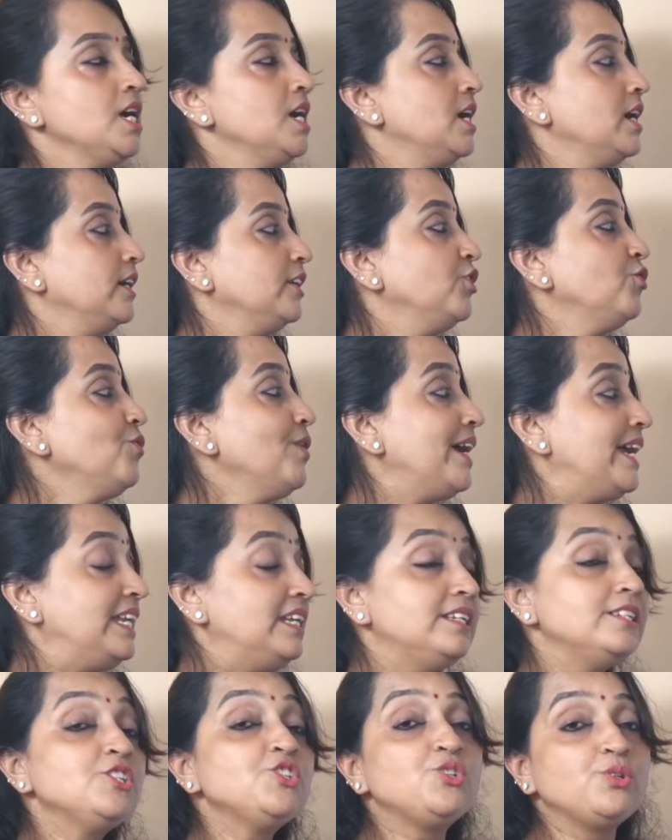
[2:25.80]

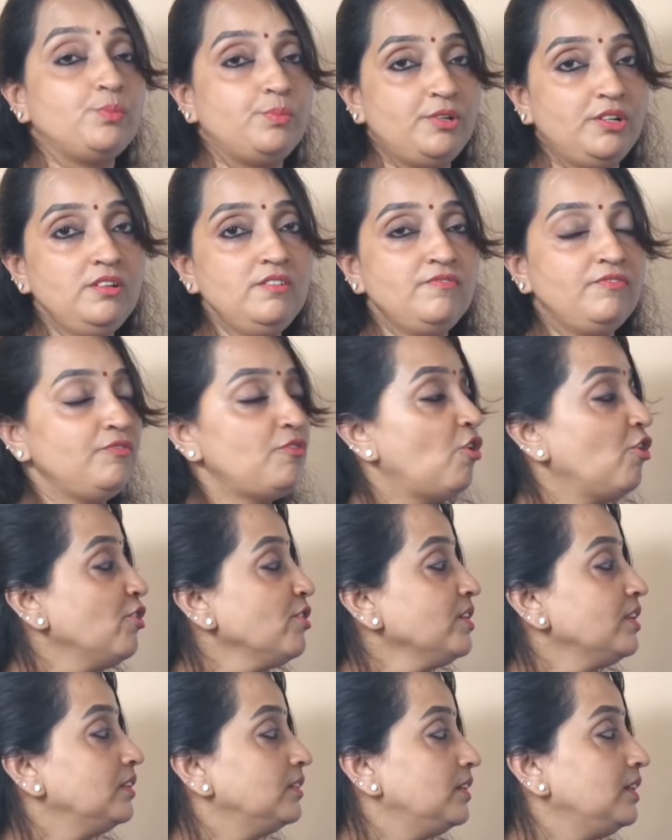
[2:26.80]
eligible
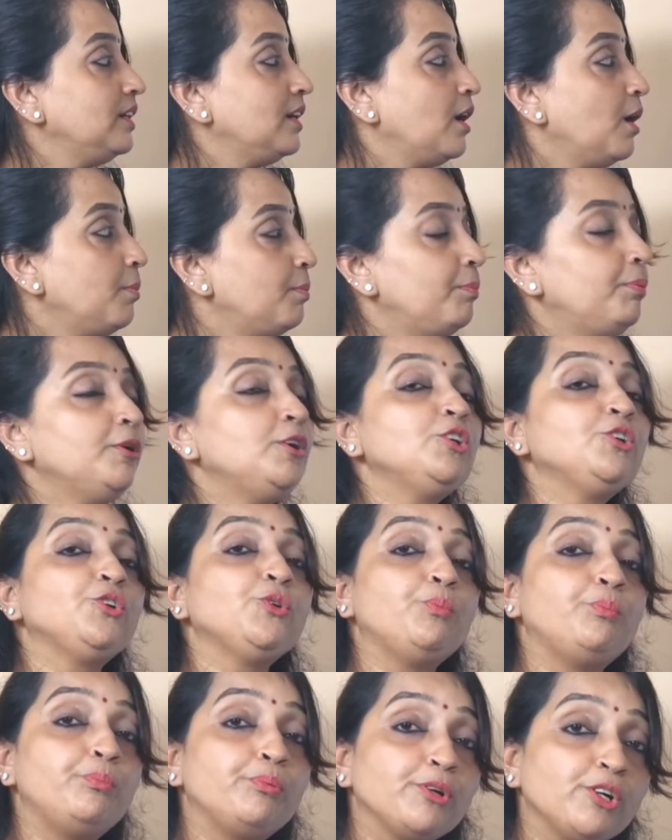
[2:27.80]
for the couple
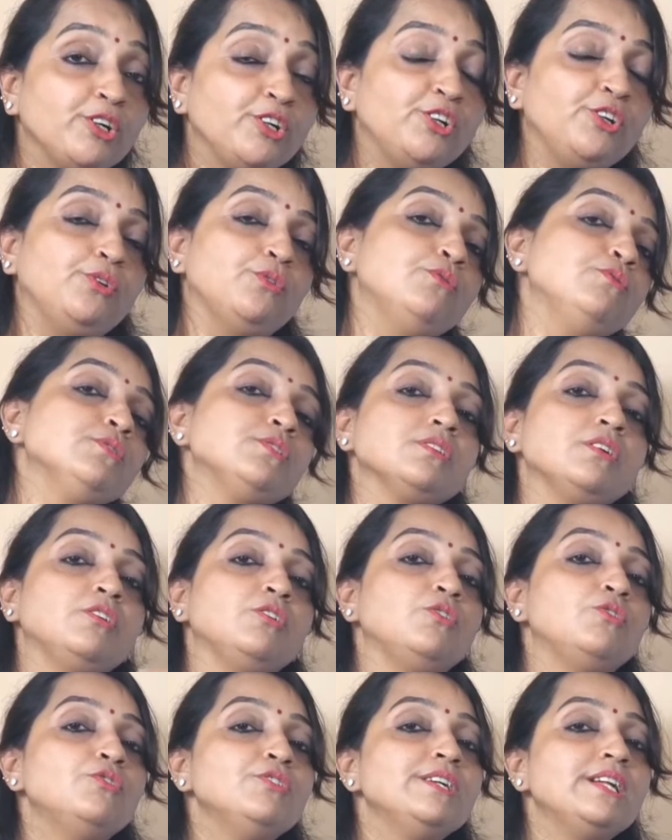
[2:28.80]
to produce a
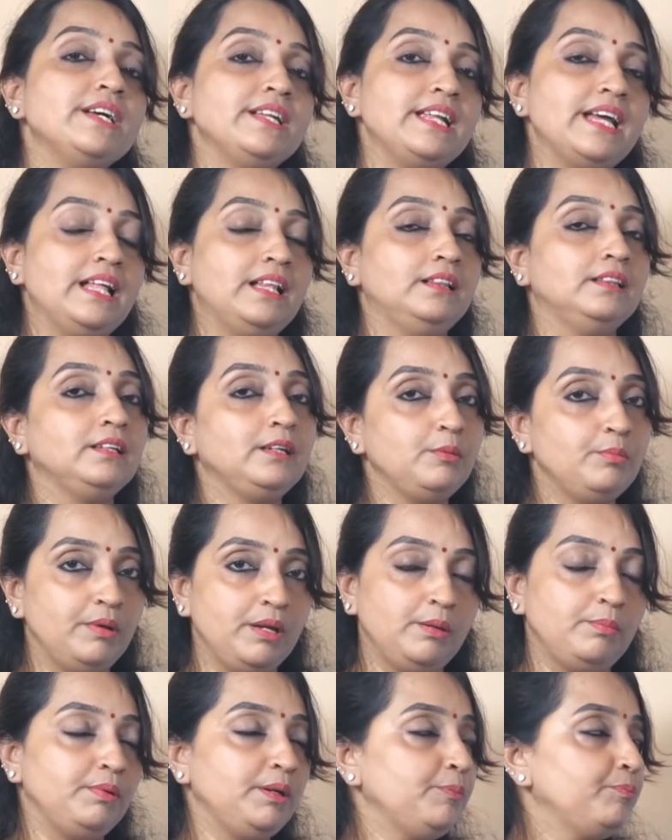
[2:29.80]
good and healthy
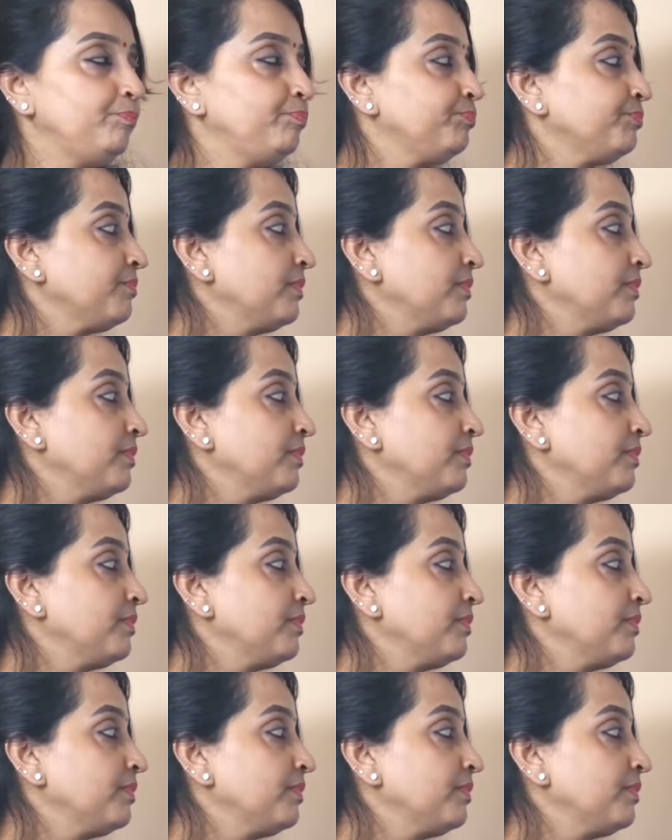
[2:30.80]
baby.